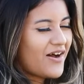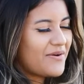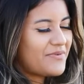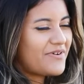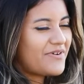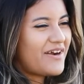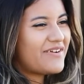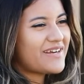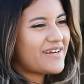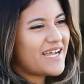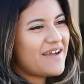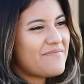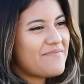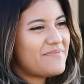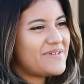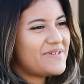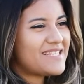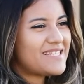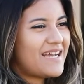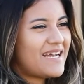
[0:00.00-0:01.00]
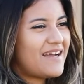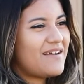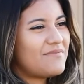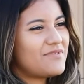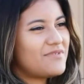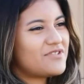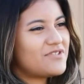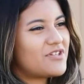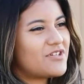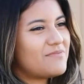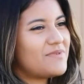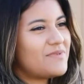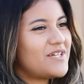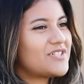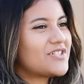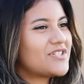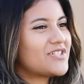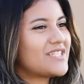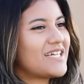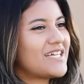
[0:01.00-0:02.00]
around campus, I am the drum
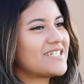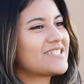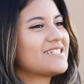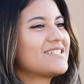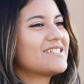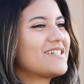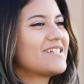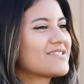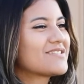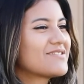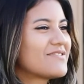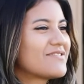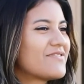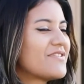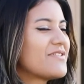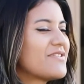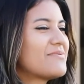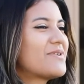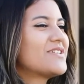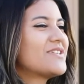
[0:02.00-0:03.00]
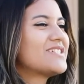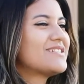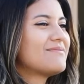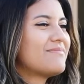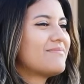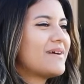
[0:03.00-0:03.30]
major slash conductor for the marching